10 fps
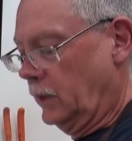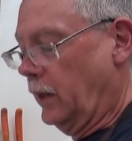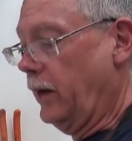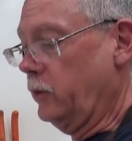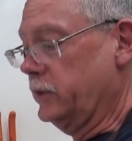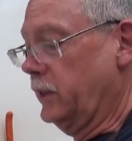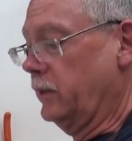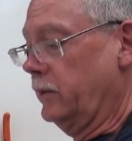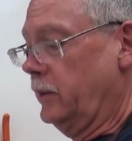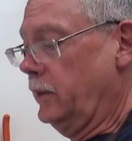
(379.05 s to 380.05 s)
I
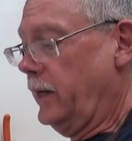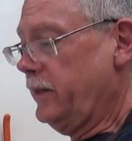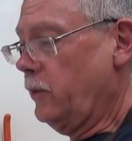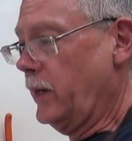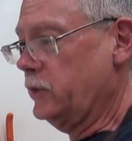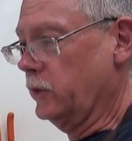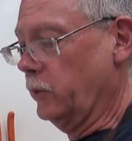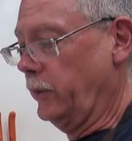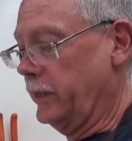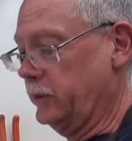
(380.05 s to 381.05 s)
think rats look
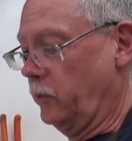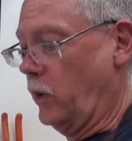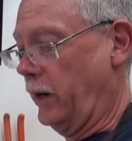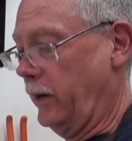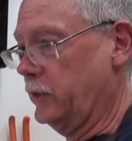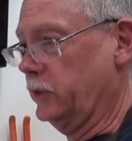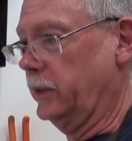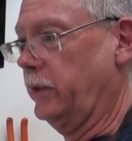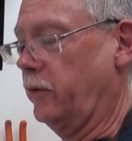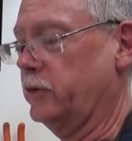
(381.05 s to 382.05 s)
real nice on wire
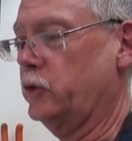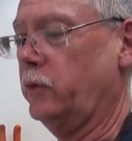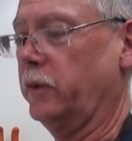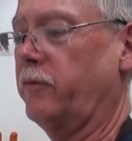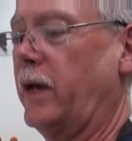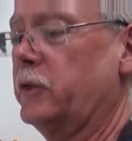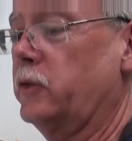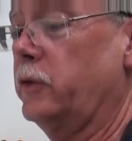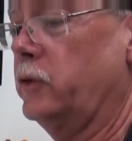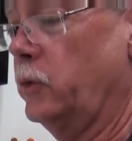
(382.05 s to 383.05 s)
actually, and they're certainly
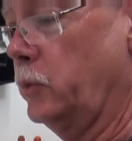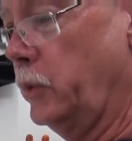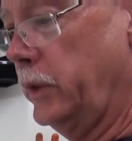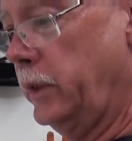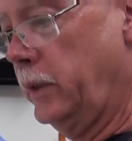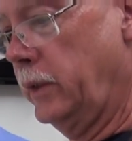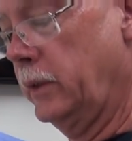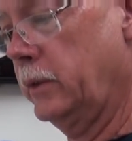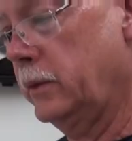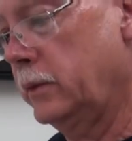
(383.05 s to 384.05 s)
faster than doing wood.
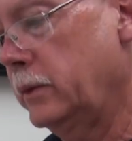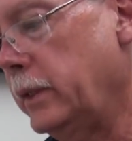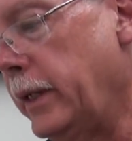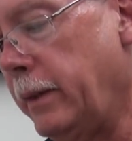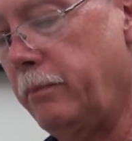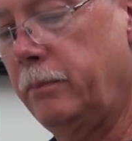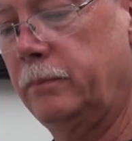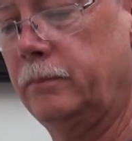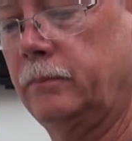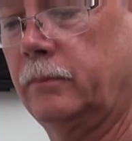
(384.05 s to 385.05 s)

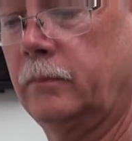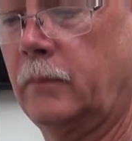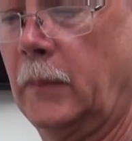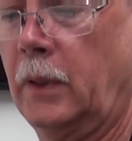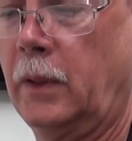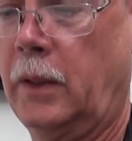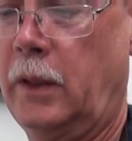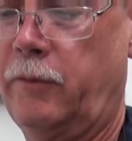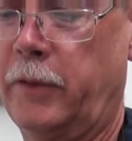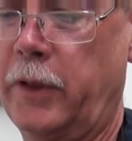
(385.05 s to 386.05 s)

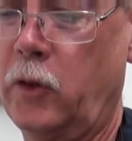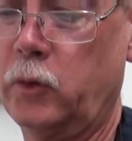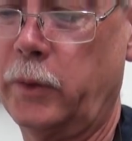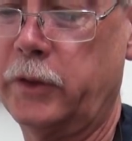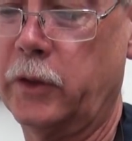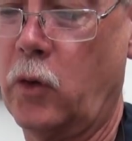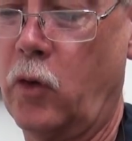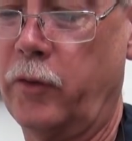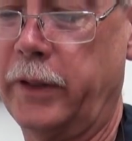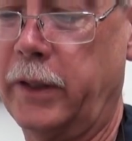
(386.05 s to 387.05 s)
If the nose wants to
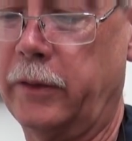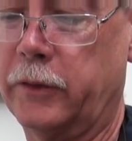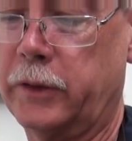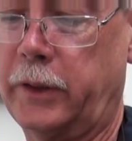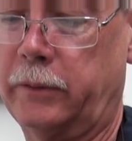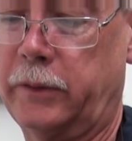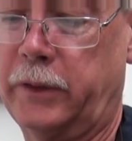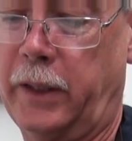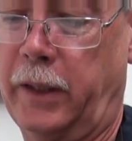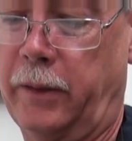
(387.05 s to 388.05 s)
go over the end of the
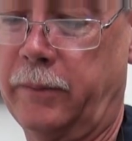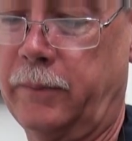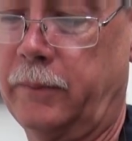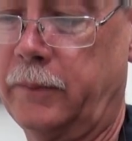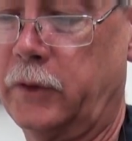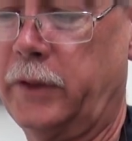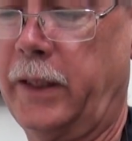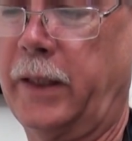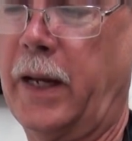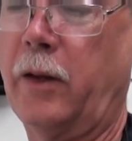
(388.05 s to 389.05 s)
skin, just
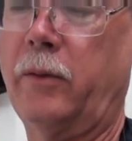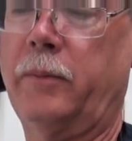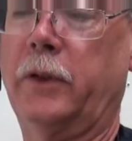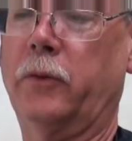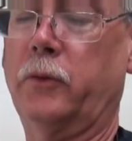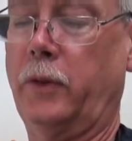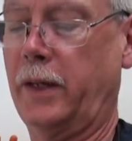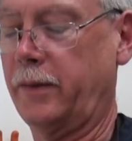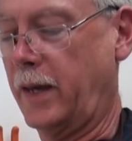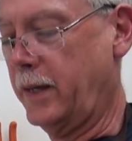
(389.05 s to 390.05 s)
take a nail and go through
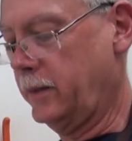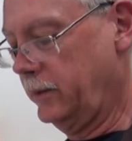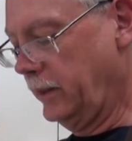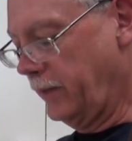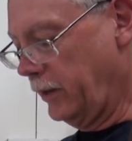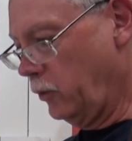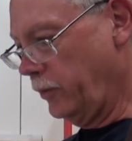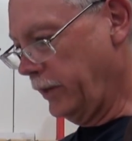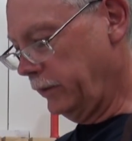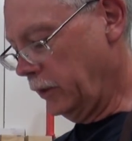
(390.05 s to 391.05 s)
like that, and that'll
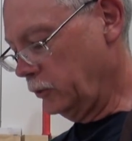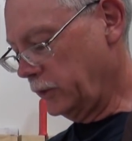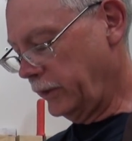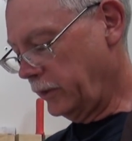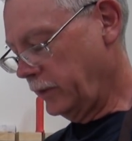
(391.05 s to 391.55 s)
hold that nose on there.